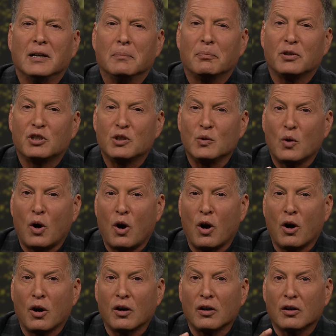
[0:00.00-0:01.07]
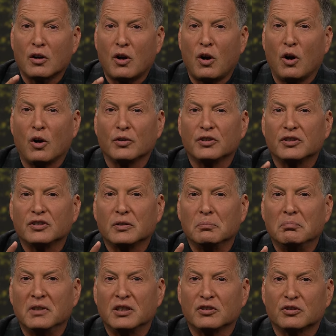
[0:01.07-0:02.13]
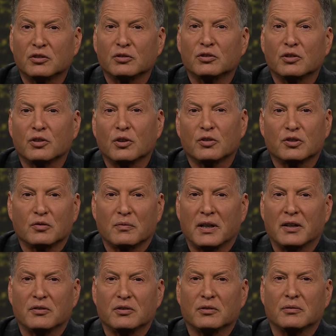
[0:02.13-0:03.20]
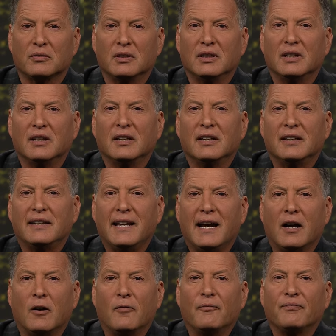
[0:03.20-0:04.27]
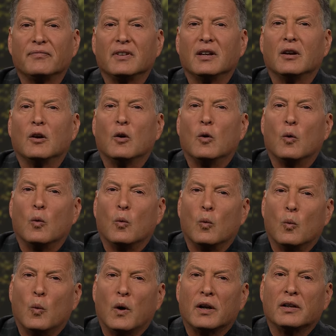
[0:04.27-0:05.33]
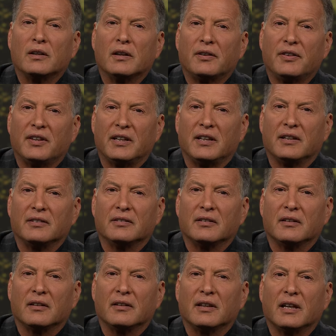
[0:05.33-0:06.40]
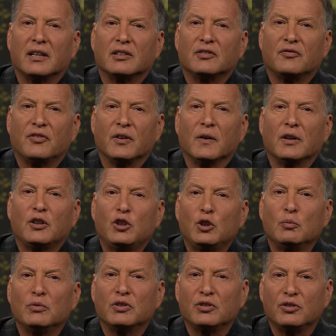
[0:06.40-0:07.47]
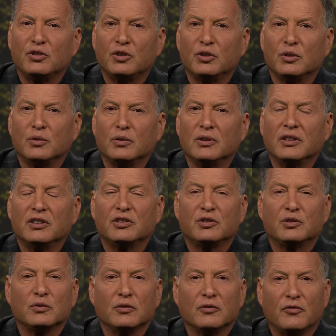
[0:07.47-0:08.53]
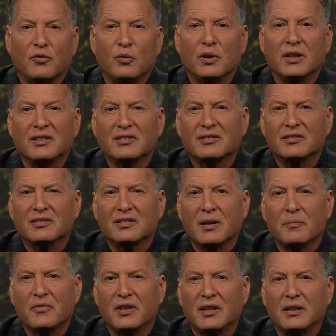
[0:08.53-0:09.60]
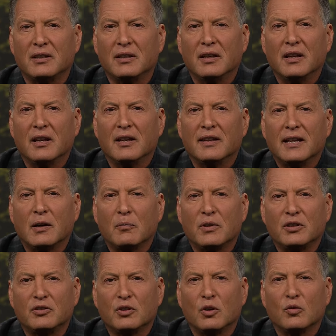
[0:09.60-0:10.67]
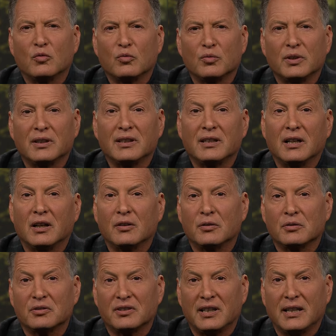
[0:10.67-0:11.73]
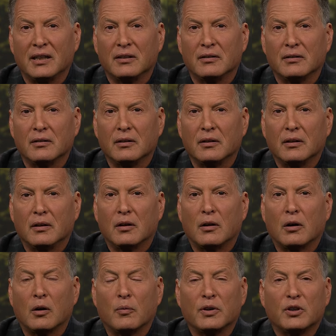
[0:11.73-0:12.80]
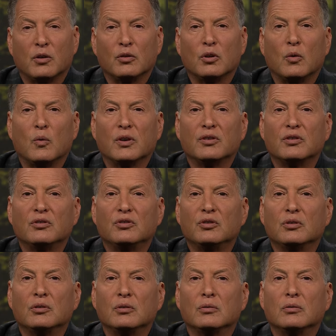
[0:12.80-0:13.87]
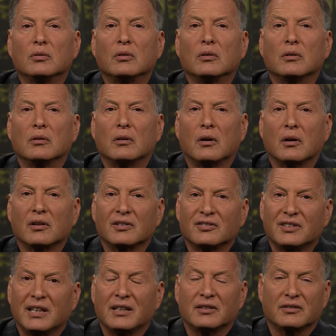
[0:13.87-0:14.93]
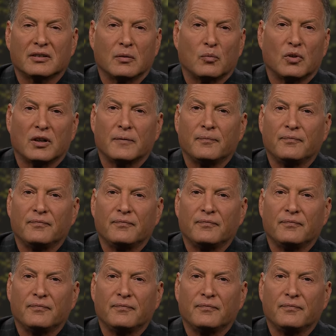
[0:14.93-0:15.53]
but you are called to minister to those around you. Now, one of the things that is very human to do is to avoid something that we don't really understand, or we don't know what to do or to say to someone.